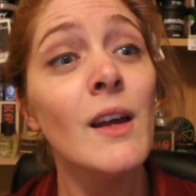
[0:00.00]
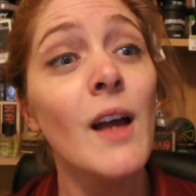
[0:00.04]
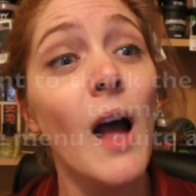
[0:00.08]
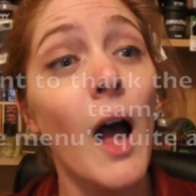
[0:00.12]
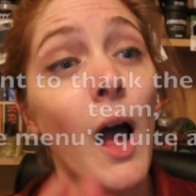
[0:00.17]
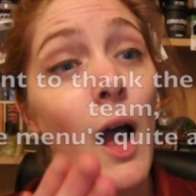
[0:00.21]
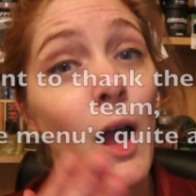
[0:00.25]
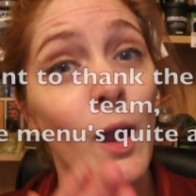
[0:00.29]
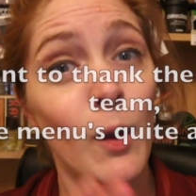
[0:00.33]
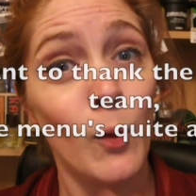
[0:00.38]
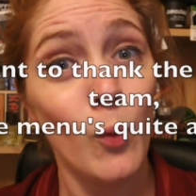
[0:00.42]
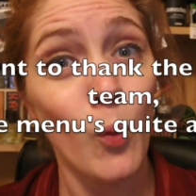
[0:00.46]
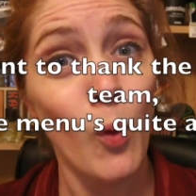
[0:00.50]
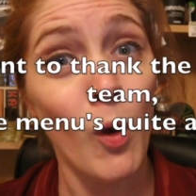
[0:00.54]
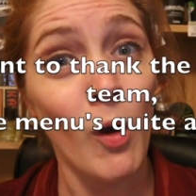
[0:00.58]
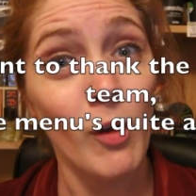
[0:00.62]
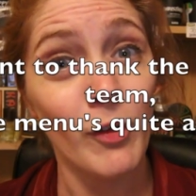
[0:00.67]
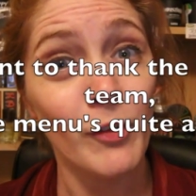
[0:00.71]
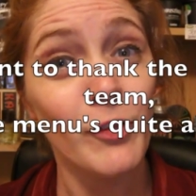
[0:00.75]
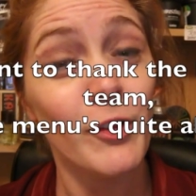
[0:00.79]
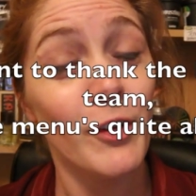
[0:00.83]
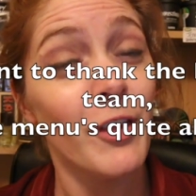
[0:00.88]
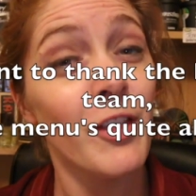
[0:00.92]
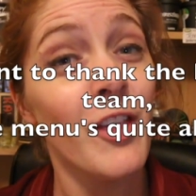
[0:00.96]
I
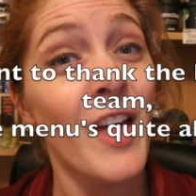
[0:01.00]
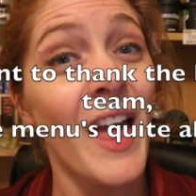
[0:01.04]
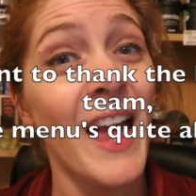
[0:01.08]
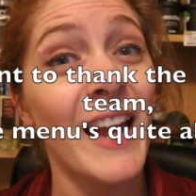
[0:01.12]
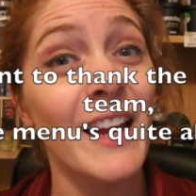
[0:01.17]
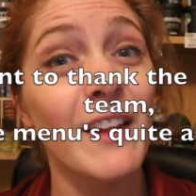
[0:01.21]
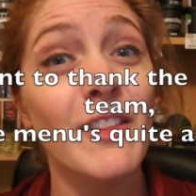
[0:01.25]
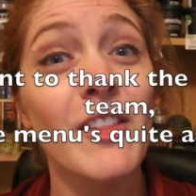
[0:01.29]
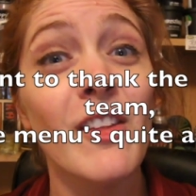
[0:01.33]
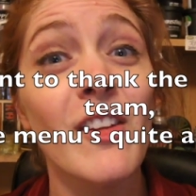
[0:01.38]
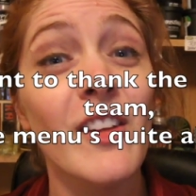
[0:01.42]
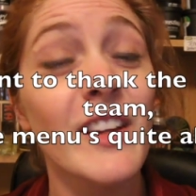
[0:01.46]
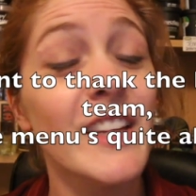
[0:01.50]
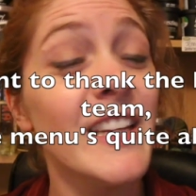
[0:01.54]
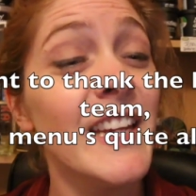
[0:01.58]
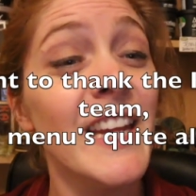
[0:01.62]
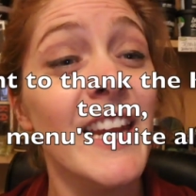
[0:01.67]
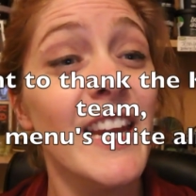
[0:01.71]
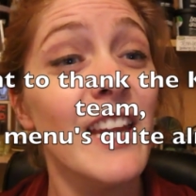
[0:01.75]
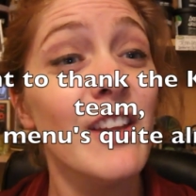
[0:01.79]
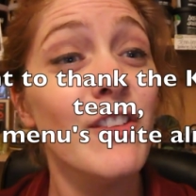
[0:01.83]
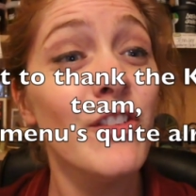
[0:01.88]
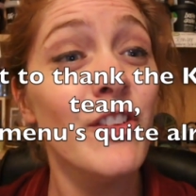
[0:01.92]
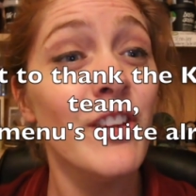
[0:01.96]
want to thank the
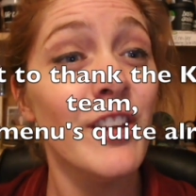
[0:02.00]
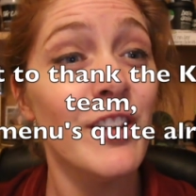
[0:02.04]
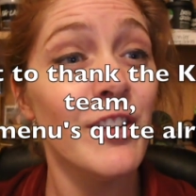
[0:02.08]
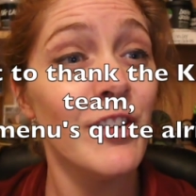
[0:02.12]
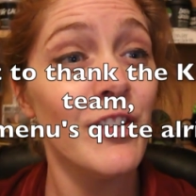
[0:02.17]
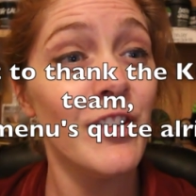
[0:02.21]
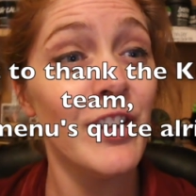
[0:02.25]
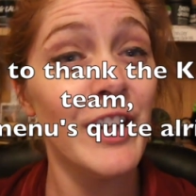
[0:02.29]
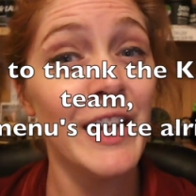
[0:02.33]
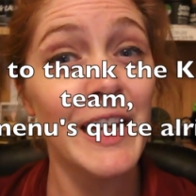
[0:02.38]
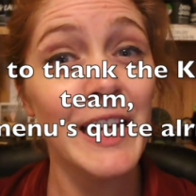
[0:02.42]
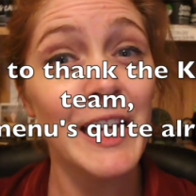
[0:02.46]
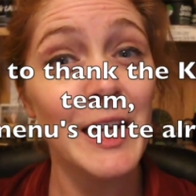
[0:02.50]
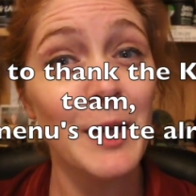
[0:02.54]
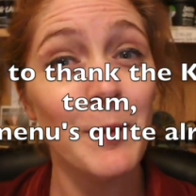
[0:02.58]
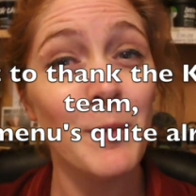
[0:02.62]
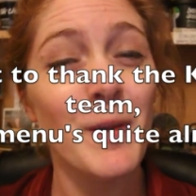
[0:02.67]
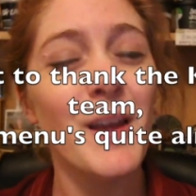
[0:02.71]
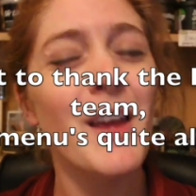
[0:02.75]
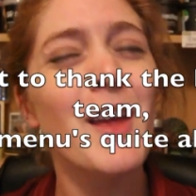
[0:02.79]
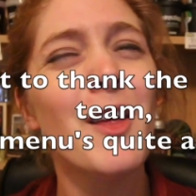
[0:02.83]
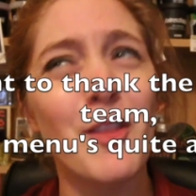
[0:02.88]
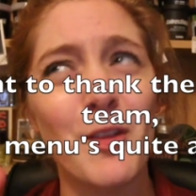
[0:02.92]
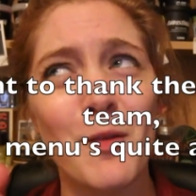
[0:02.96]
kitchen team.
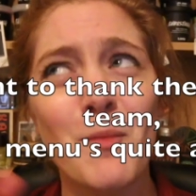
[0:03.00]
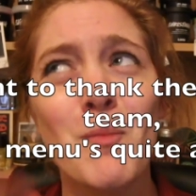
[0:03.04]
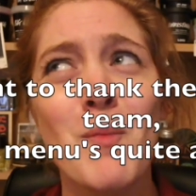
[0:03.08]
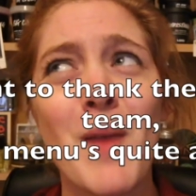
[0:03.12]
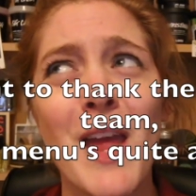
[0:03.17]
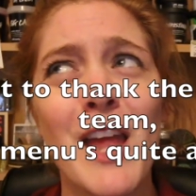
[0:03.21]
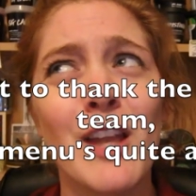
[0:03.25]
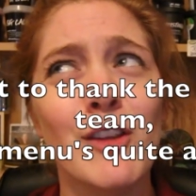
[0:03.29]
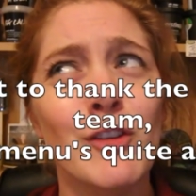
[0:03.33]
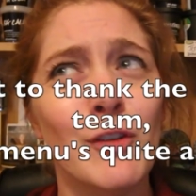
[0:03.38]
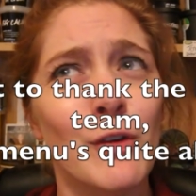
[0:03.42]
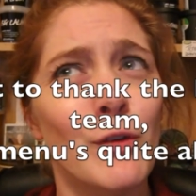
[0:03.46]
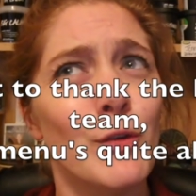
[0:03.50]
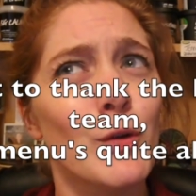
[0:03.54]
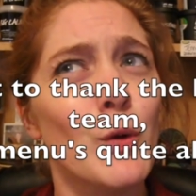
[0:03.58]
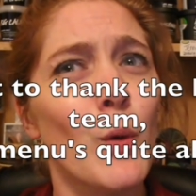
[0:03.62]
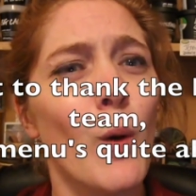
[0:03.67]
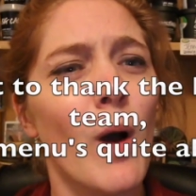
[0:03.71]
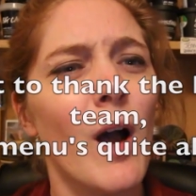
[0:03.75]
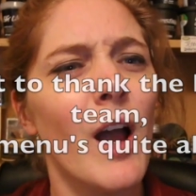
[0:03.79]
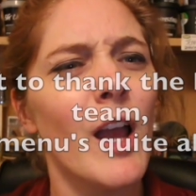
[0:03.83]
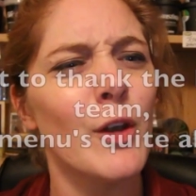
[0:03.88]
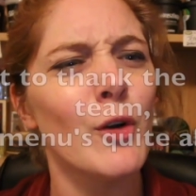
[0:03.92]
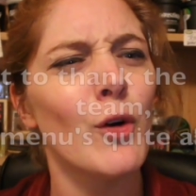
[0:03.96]
The menu's
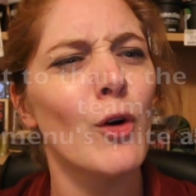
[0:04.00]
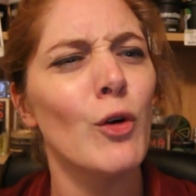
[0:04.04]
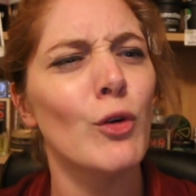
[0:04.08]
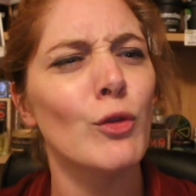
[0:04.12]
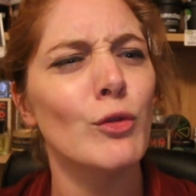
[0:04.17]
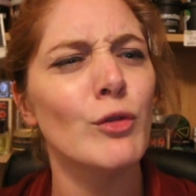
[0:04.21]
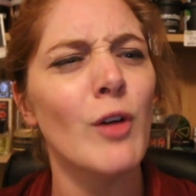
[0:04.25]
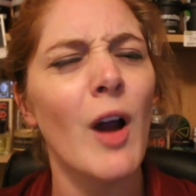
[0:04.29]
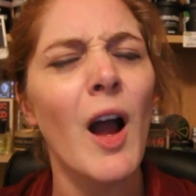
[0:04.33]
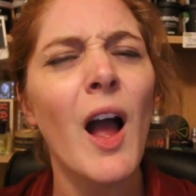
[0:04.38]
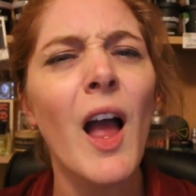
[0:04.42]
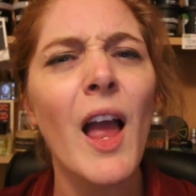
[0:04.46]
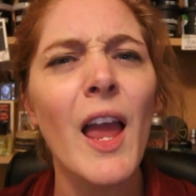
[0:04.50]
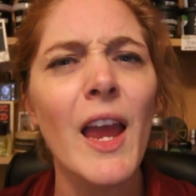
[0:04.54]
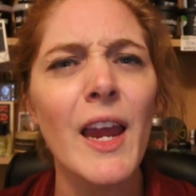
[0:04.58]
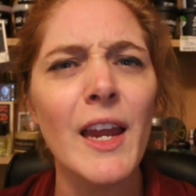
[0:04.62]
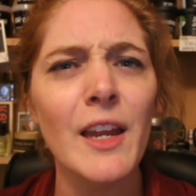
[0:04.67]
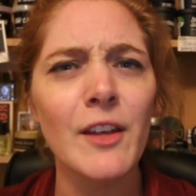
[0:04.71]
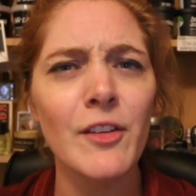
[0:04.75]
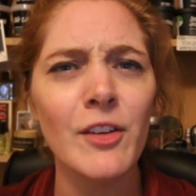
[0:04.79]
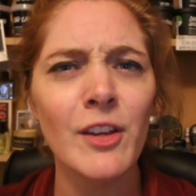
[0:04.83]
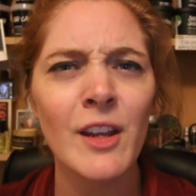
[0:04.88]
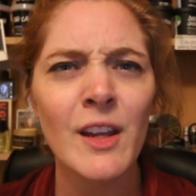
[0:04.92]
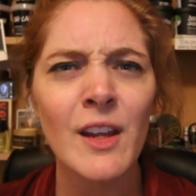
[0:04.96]
quite
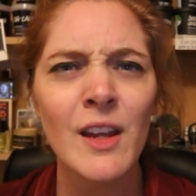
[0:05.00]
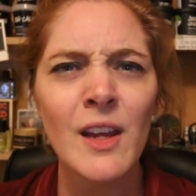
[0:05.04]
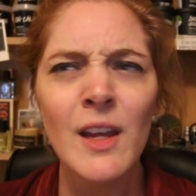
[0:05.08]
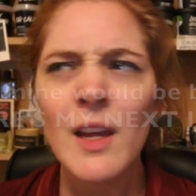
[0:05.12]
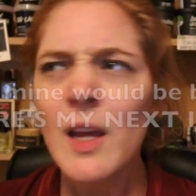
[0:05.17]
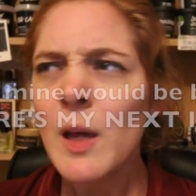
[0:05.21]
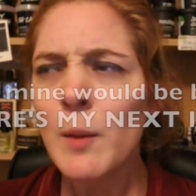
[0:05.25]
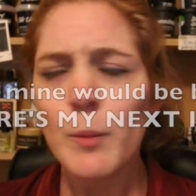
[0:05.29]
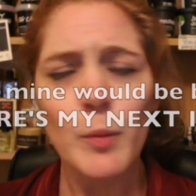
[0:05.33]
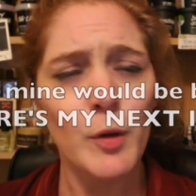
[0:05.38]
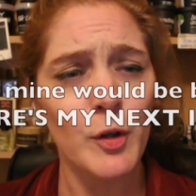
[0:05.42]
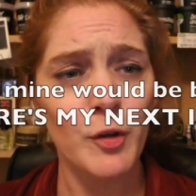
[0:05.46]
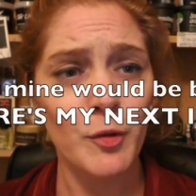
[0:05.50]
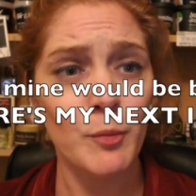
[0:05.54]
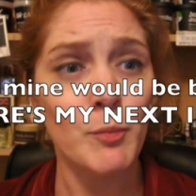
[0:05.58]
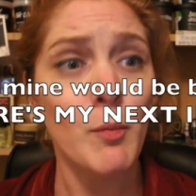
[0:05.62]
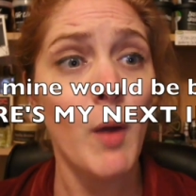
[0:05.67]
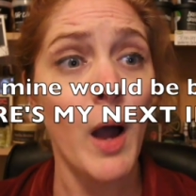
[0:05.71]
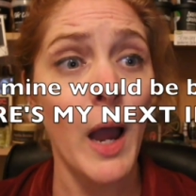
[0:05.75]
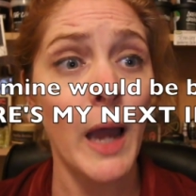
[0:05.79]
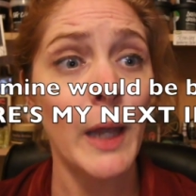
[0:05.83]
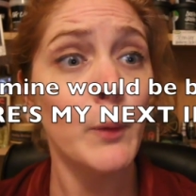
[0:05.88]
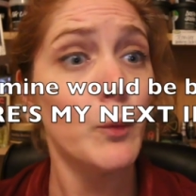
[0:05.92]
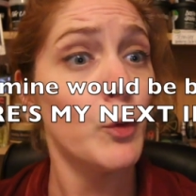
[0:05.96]
alright, but
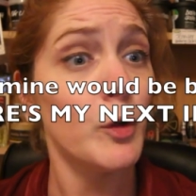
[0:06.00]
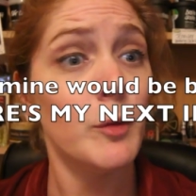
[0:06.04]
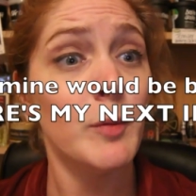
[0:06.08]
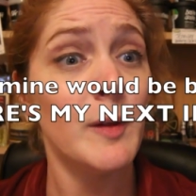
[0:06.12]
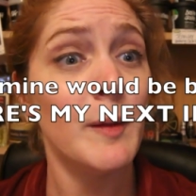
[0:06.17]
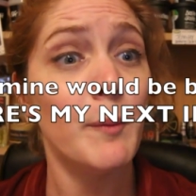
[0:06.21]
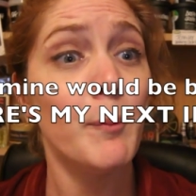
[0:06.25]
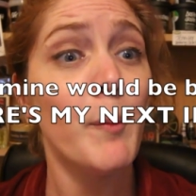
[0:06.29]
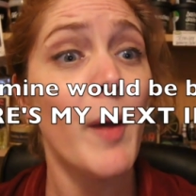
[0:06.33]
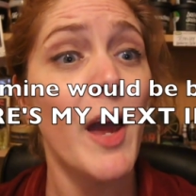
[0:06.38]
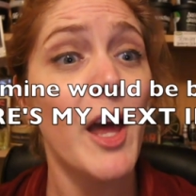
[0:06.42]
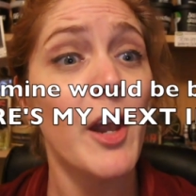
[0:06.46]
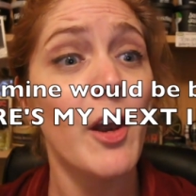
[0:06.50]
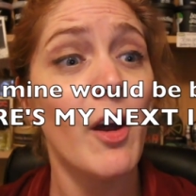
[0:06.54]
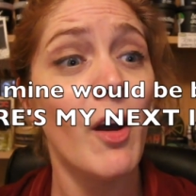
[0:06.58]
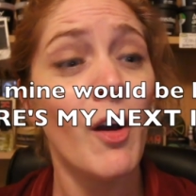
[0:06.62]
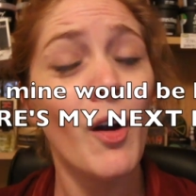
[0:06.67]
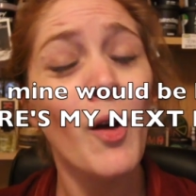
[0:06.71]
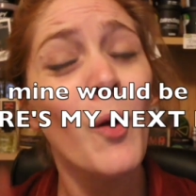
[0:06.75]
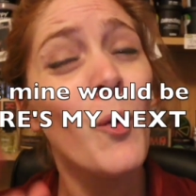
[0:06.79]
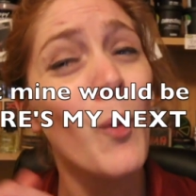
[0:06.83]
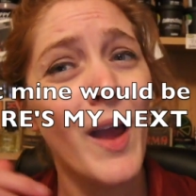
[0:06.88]
mine would be better.